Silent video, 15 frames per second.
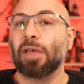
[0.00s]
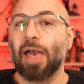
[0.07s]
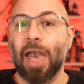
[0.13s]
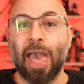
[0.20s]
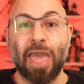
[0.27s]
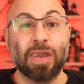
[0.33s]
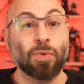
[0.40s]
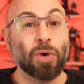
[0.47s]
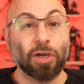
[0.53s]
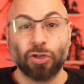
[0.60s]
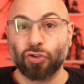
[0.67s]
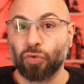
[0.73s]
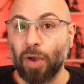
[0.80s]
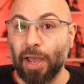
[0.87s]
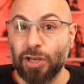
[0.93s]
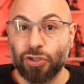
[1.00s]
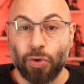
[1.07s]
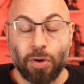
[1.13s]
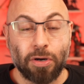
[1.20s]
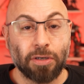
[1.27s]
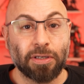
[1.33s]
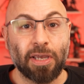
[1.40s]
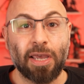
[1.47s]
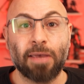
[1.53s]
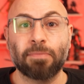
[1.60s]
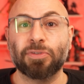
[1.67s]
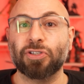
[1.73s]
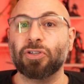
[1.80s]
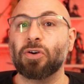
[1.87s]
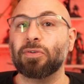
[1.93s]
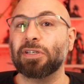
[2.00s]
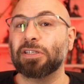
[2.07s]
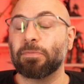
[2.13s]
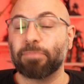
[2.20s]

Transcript: Anyone can try and join our games. You don't need to